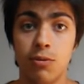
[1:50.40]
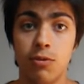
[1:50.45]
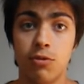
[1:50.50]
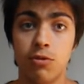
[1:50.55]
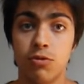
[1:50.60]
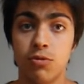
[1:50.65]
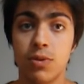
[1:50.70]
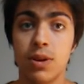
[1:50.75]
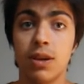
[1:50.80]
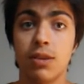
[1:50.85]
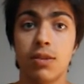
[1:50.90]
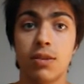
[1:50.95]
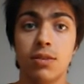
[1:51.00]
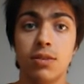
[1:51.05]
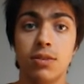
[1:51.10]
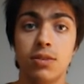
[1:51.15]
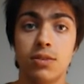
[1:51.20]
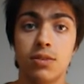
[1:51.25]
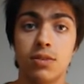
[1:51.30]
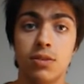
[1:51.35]
strength on
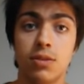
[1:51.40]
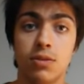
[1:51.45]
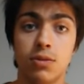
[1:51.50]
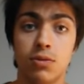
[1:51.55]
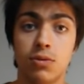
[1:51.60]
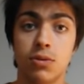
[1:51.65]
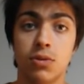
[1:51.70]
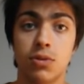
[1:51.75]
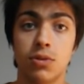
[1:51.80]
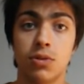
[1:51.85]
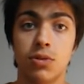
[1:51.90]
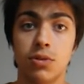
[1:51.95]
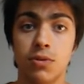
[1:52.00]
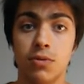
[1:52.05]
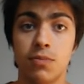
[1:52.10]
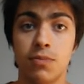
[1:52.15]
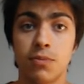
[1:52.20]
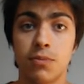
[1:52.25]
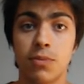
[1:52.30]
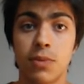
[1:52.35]
it or
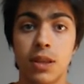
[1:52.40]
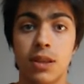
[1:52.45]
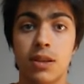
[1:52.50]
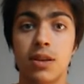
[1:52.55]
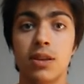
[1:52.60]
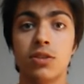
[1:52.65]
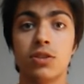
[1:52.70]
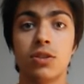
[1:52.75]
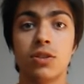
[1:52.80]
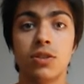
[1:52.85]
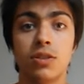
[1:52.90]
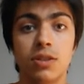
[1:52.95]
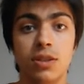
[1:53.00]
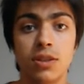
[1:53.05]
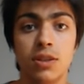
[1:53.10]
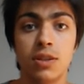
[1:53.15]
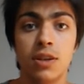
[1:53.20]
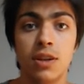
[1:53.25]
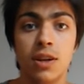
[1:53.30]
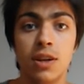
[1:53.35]
tension on
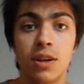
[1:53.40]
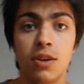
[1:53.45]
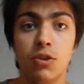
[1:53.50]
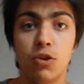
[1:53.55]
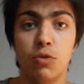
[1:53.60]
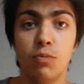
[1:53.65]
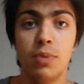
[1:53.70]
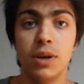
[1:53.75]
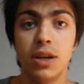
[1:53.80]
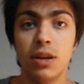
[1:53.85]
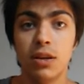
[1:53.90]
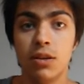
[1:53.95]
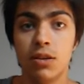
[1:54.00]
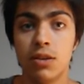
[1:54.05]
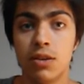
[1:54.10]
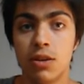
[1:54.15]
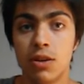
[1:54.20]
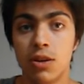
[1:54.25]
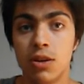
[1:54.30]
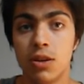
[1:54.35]
it, it'll bend
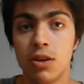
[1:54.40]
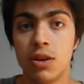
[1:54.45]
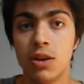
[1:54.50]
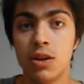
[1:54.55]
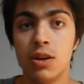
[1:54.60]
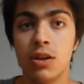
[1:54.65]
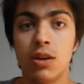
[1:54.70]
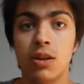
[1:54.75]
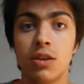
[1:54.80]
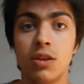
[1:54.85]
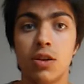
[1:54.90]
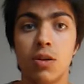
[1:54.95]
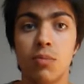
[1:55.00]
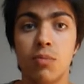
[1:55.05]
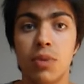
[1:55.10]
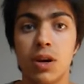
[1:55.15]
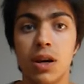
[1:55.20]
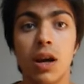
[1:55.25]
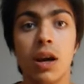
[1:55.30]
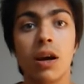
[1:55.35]
and come
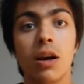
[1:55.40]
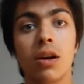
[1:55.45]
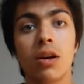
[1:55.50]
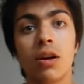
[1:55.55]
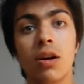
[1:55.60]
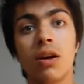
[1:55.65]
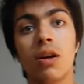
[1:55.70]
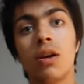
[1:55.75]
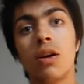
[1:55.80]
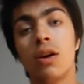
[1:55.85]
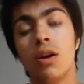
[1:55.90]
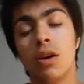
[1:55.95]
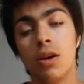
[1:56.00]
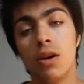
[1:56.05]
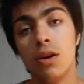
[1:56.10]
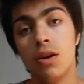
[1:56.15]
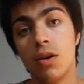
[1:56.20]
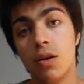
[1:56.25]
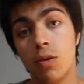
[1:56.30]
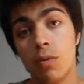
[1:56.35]
back.
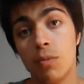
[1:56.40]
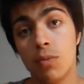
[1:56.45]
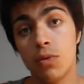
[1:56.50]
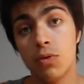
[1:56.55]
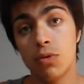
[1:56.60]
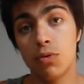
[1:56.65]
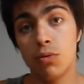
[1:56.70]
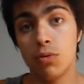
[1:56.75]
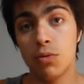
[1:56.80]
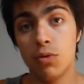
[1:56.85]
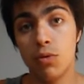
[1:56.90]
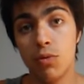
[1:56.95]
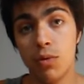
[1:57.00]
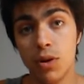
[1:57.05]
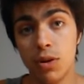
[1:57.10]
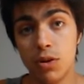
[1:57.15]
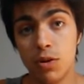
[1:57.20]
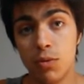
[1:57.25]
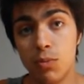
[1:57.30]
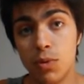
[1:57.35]
So you
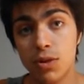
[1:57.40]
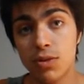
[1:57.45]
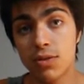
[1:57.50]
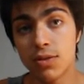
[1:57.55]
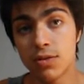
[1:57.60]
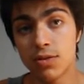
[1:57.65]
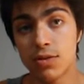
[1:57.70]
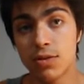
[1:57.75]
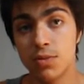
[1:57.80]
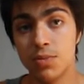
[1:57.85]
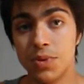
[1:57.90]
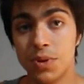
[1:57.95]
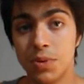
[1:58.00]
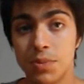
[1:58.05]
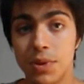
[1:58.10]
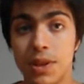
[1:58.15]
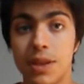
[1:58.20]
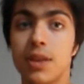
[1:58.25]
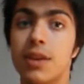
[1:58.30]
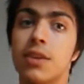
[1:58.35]
want your muscles to be a
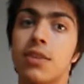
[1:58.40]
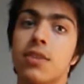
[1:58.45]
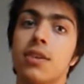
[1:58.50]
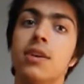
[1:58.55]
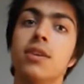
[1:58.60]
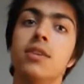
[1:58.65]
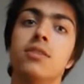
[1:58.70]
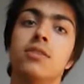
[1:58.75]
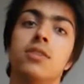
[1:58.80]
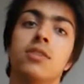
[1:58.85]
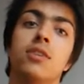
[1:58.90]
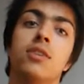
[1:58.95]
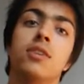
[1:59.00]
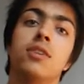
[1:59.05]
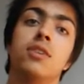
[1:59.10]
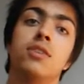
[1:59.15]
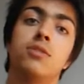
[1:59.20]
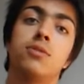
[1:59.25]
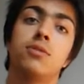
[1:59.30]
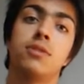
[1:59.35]
bit like that,
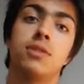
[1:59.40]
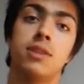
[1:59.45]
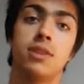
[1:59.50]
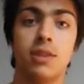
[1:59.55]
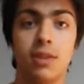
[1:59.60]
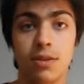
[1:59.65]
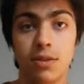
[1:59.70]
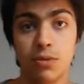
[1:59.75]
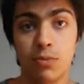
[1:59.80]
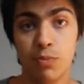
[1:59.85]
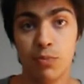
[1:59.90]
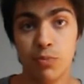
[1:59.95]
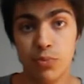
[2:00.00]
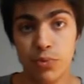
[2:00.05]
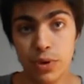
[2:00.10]
so that they don't